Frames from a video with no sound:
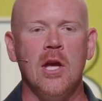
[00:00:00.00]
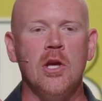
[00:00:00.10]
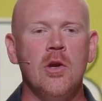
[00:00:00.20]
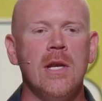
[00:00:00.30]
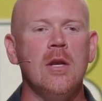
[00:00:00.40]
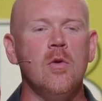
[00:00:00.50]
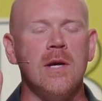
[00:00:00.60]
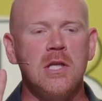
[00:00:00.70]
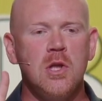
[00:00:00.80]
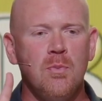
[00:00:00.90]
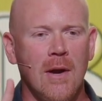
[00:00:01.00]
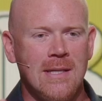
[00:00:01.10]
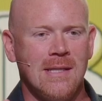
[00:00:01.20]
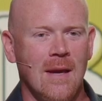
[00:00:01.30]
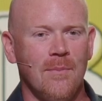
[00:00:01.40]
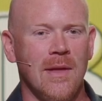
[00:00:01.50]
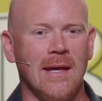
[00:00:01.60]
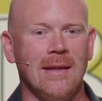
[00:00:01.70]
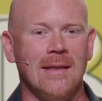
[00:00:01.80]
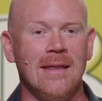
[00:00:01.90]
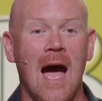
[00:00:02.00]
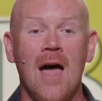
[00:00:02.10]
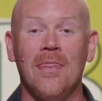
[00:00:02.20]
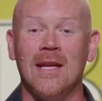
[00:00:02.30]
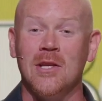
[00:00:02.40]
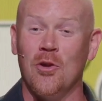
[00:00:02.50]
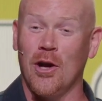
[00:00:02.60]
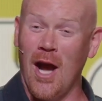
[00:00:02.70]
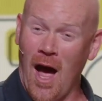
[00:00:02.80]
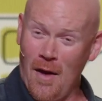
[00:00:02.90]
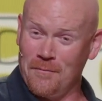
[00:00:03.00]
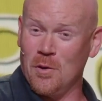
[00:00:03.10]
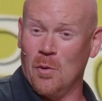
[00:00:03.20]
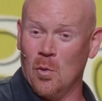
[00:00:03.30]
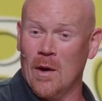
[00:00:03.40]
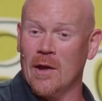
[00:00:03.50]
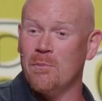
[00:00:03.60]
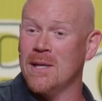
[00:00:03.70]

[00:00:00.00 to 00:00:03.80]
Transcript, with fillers: You need to express something not that you're comfortable with,